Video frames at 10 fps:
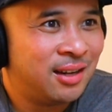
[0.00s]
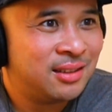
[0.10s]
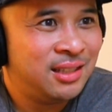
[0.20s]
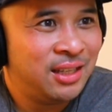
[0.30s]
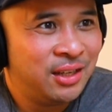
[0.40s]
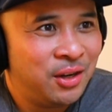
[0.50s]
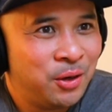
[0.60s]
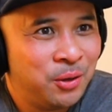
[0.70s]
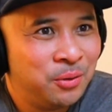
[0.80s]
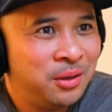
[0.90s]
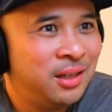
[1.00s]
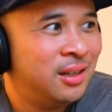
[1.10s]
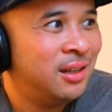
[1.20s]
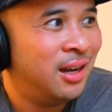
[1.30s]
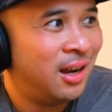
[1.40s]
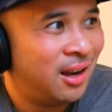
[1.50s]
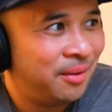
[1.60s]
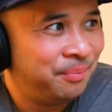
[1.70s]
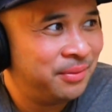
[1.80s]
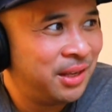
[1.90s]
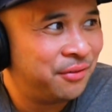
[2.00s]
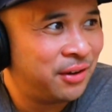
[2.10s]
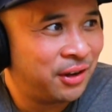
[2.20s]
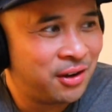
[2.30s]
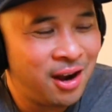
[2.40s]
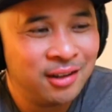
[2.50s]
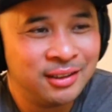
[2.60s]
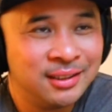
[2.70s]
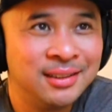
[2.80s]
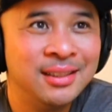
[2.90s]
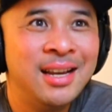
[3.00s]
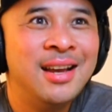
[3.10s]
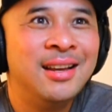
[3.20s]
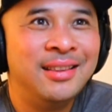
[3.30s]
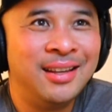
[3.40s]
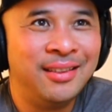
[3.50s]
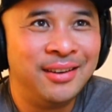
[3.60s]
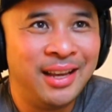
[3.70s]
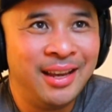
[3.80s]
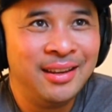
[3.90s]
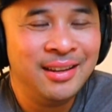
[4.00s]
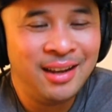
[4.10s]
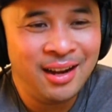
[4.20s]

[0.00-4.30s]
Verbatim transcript: CEO in front of Congress the other day.